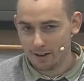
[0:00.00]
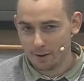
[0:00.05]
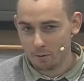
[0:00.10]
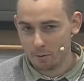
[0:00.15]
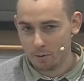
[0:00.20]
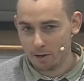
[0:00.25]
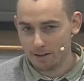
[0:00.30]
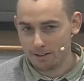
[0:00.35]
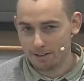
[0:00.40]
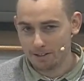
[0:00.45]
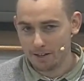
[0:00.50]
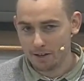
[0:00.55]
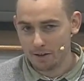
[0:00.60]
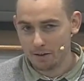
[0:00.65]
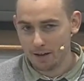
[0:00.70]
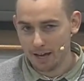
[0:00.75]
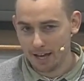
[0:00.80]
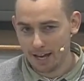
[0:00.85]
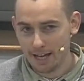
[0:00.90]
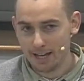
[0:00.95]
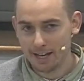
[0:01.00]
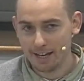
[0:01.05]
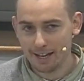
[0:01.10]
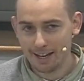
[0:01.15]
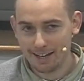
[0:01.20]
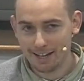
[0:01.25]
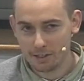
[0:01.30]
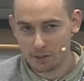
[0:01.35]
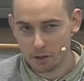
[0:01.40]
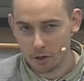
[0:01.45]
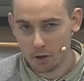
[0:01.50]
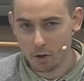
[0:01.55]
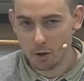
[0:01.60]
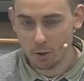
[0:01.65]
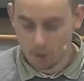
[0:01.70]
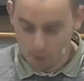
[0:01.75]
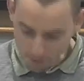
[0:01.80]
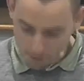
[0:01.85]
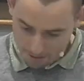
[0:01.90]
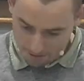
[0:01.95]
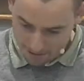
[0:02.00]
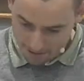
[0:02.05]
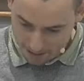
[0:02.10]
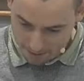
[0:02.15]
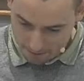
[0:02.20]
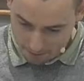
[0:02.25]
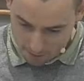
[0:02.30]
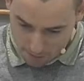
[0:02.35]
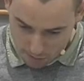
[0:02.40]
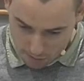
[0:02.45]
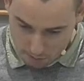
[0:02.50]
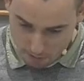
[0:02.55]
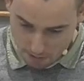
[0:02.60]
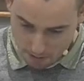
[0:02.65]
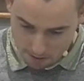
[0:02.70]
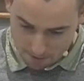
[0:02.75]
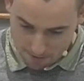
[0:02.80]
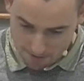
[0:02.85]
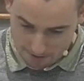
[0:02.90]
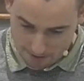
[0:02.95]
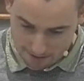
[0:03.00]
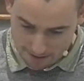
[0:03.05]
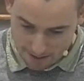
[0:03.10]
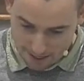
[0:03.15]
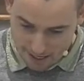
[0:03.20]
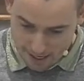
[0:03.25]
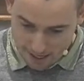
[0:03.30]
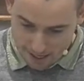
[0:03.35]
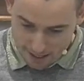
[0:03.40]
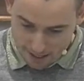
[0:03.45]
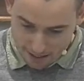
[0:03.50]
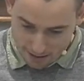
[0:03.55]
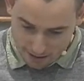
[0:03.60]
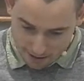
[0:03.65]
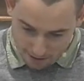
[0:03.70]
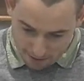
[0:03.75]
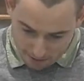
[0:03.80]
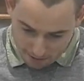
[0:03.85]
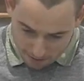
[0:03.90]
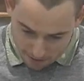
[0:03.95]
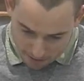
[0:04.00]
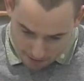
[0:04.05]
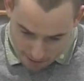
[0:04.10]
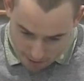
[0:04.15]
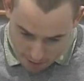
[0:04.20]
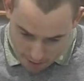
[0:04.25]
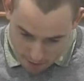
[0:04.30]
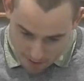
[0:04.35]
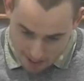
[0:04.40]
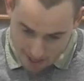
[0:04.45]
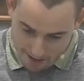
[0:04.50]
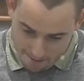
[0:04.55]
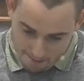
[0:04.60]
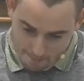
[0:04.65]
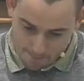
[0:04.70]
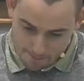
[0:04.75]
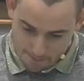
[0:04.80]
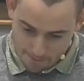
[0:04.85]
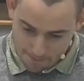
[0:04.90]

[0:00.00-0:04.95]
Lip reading: Will you hear his call and respond to him?